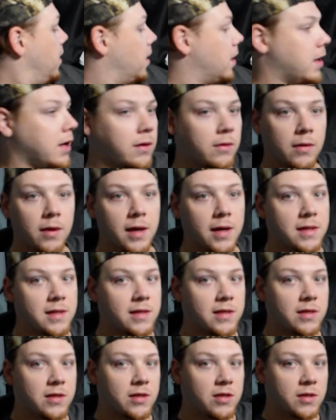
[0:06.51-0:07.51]
Alright,
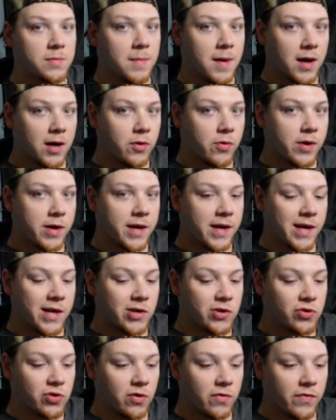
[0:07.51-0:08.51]
this is just my quick
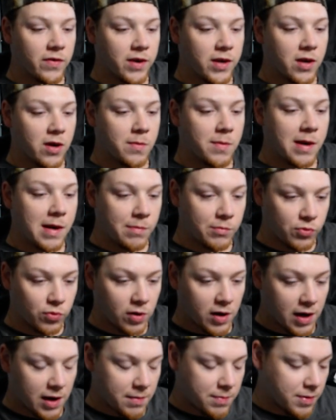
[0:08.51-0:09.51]
intro video. My name's
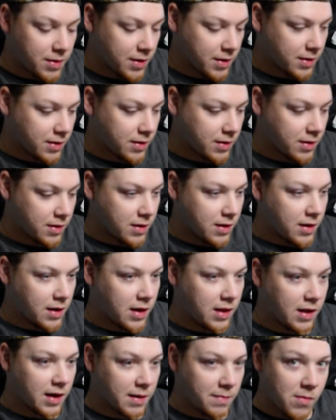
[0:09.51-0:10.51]
Rob.
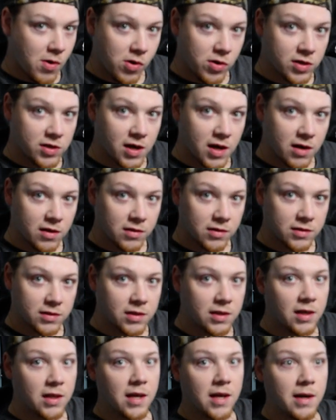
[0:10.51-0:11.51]
I like motorcycles,
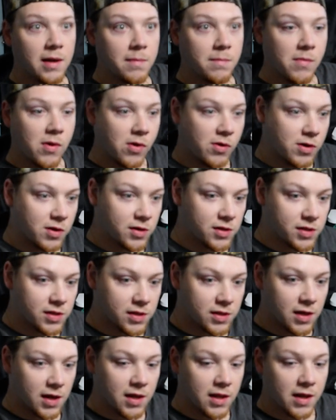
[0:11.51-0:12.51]
I like
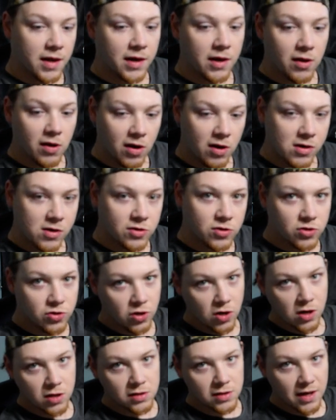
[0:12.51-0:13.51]
motors, I like cars,
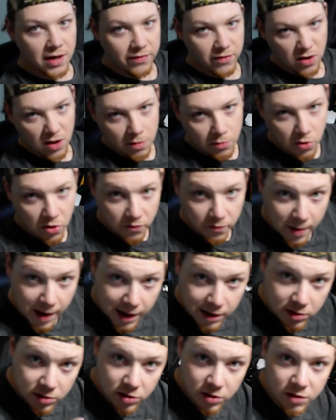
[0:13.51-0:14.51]
trucks. I have an automotive
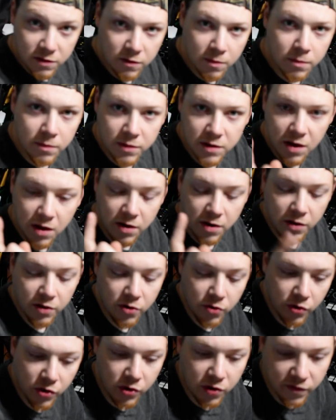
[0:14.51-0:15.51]
bachelor's from Southern
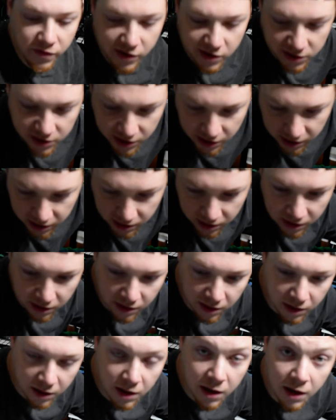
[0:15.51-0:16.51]
Illinois University.
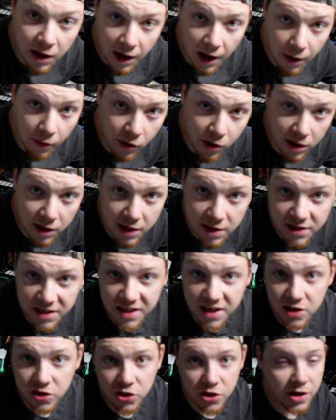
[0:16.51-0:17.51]
I work as
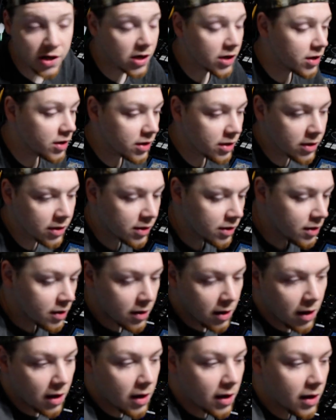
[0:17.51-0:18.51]
an engineer
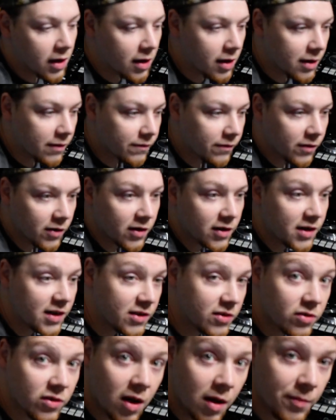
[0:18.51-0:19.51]
uh, for a
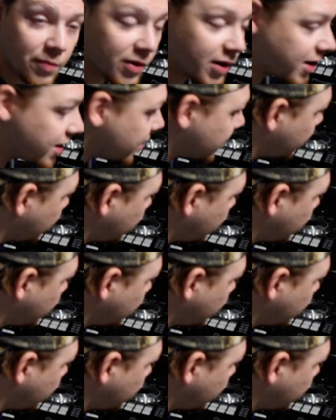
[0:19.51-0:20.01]
diesel company.